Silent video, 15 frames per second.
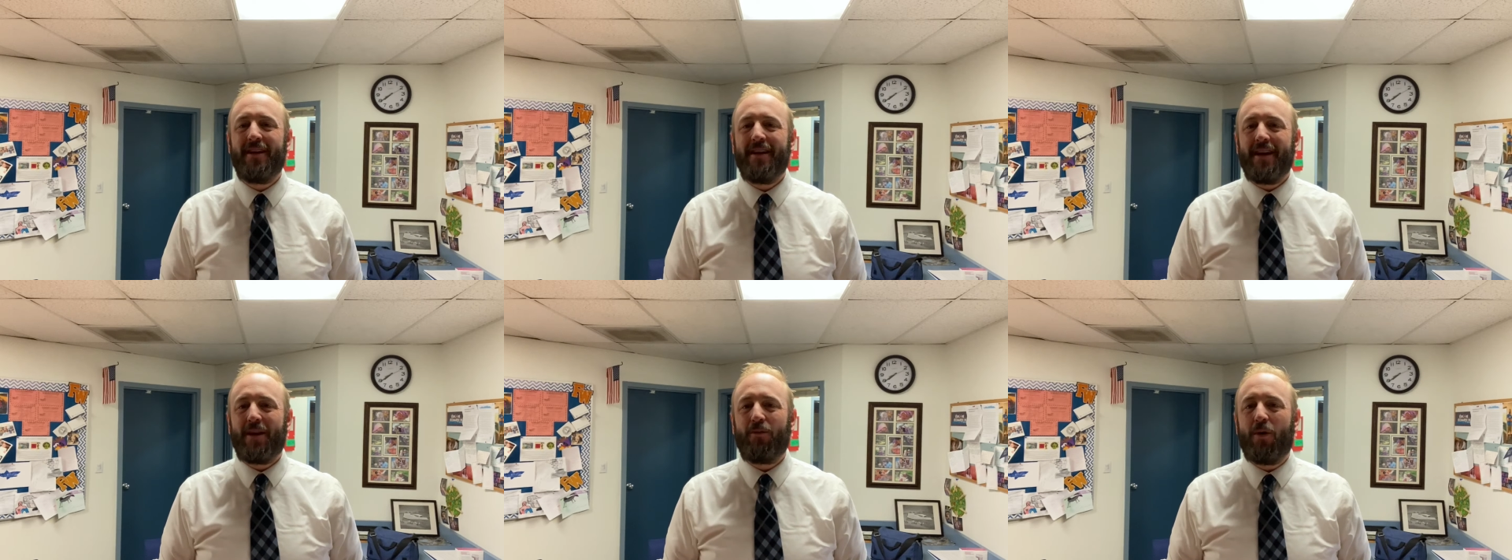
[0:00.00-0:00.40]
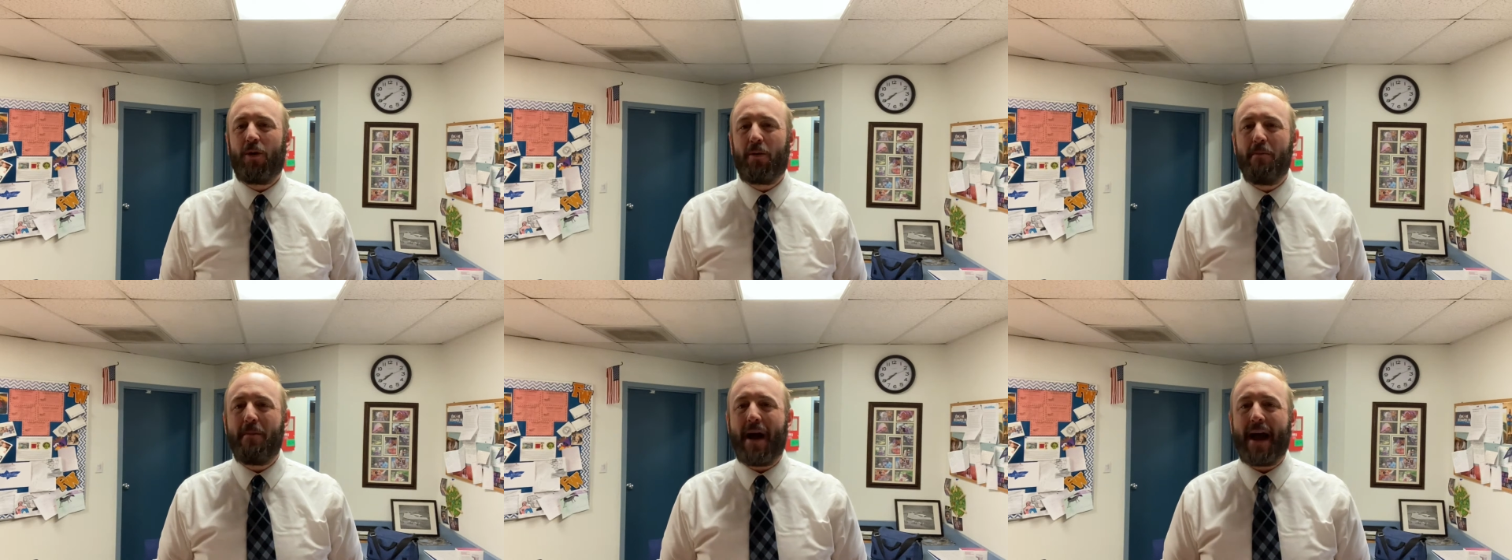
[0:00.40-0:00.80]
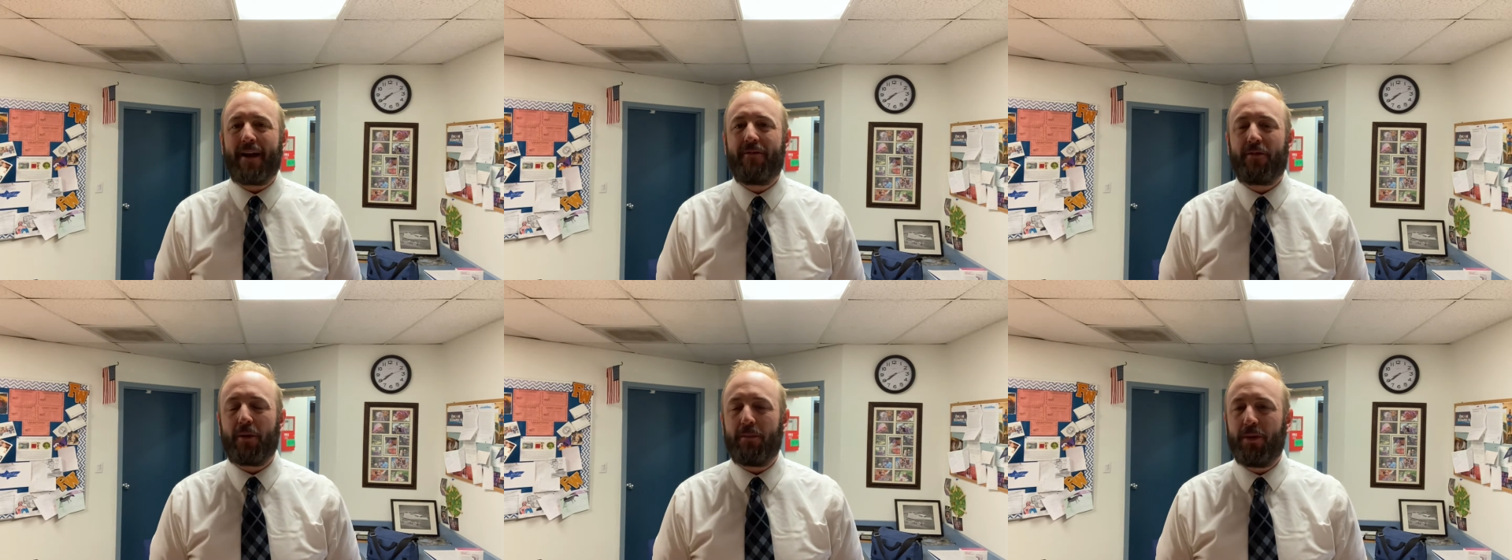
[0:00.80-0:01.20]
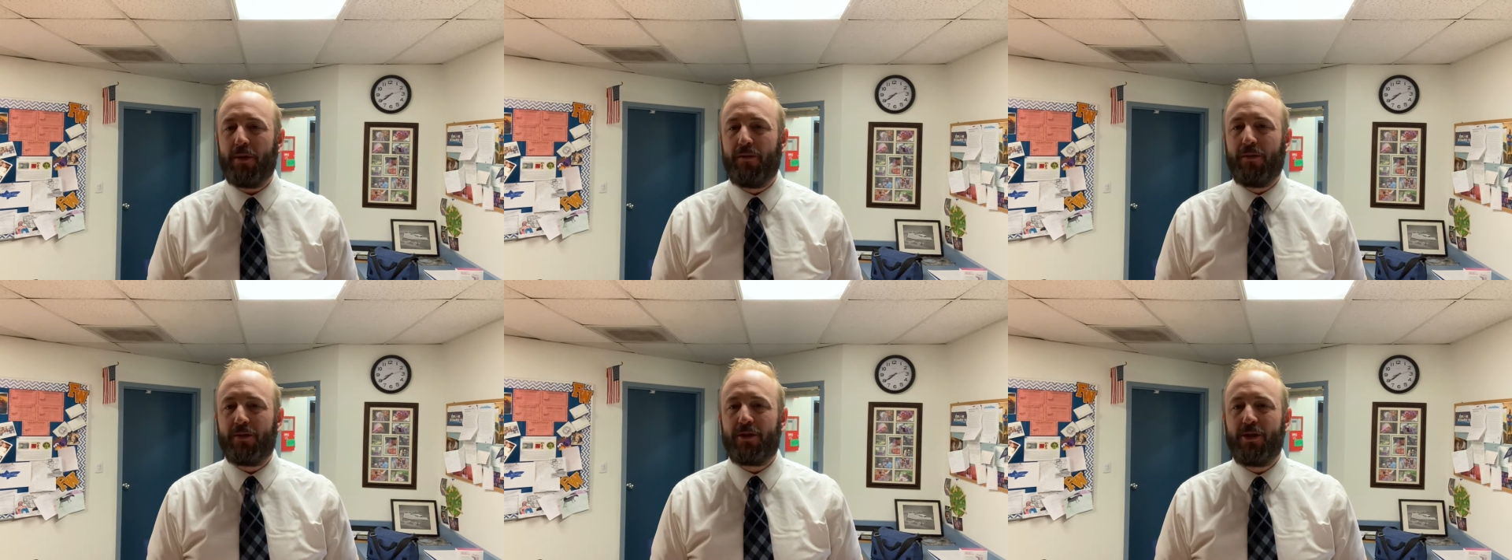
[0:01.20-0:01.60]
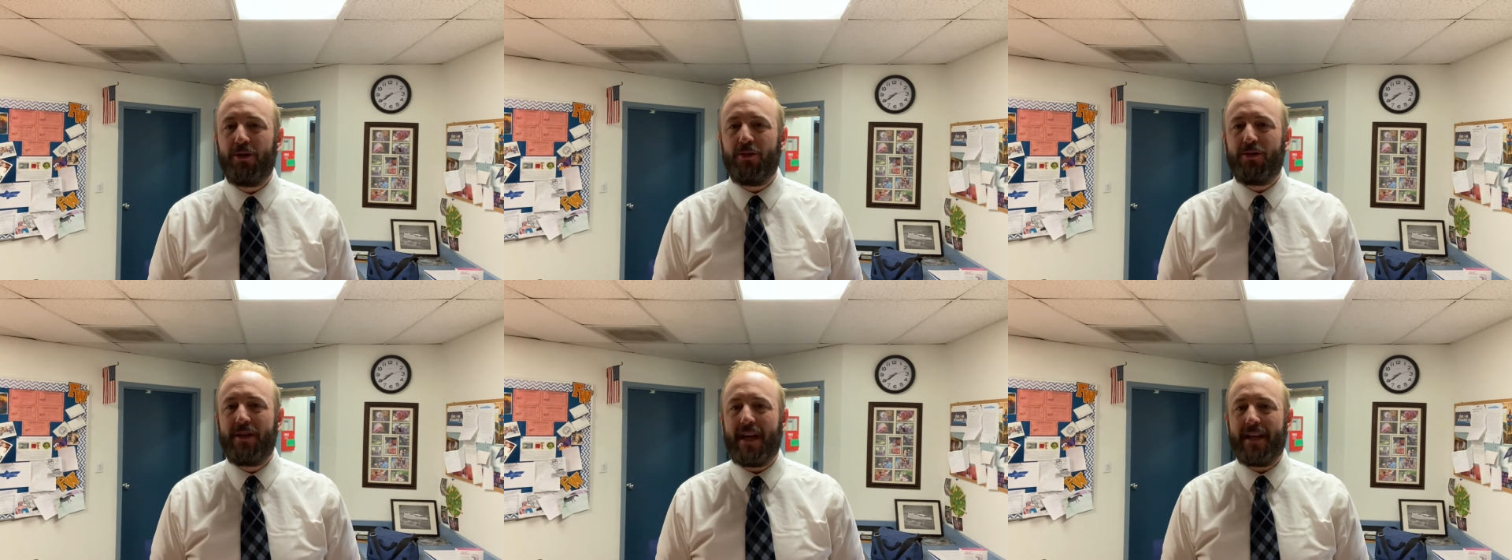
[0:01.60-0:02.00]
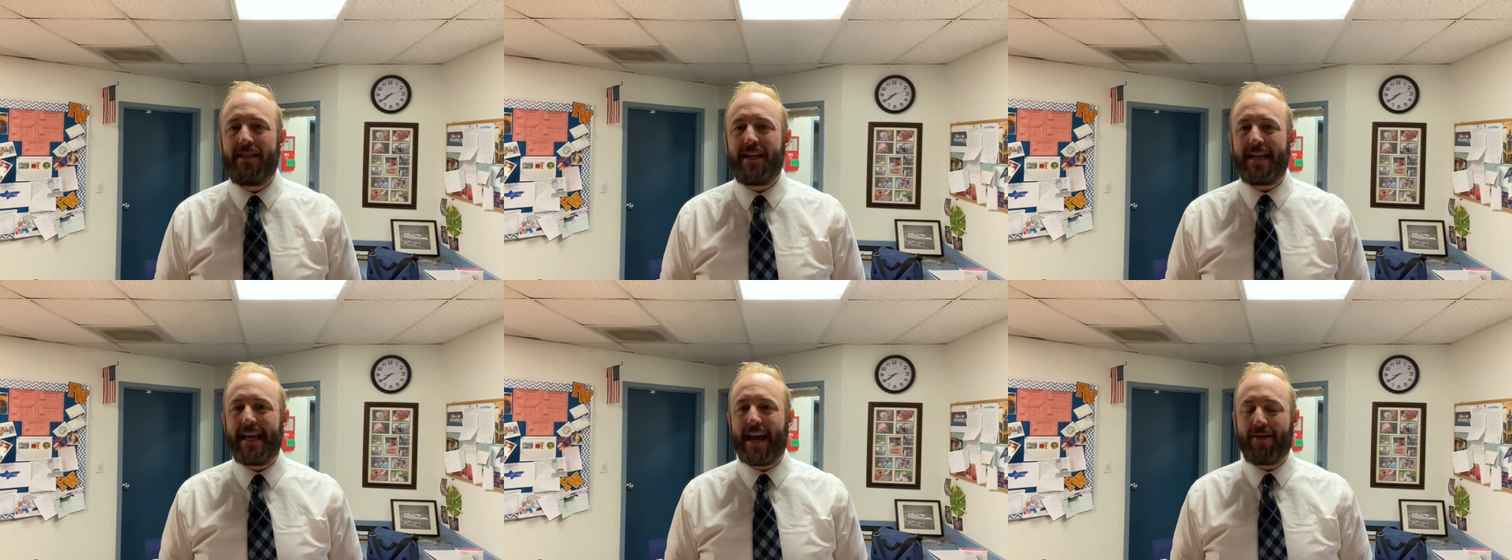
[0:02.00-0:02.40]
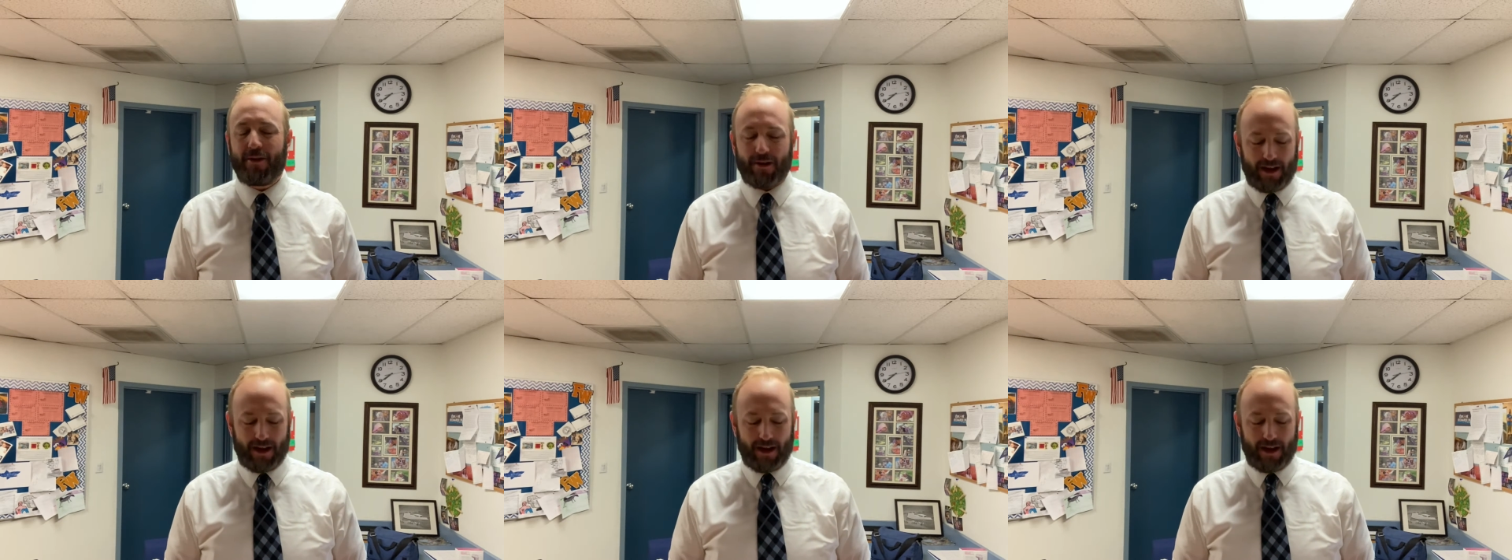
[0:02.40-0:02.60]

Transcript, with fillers: and welcome back for a beautiful Tuesday together.